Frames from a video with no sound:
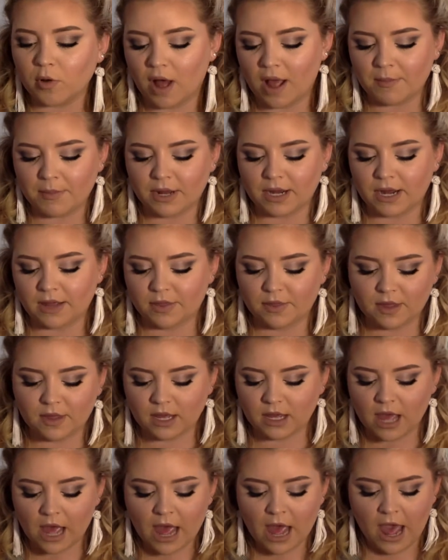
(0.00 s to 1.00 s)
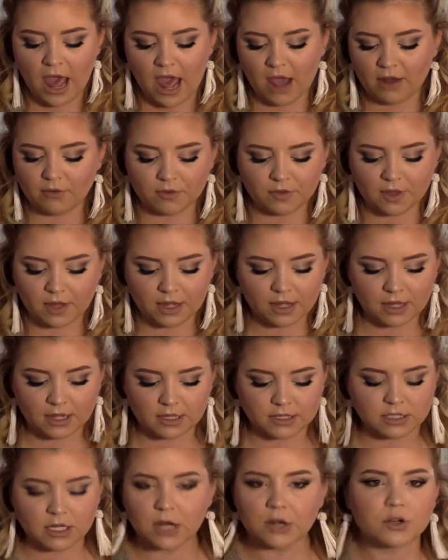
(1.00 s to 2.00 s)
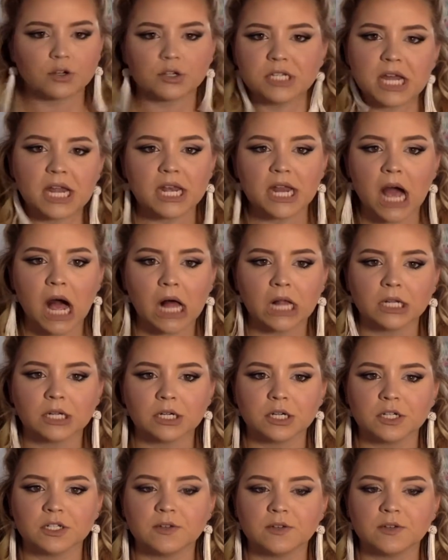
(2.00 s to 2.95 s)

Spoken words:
I mean, I think everything is under $10.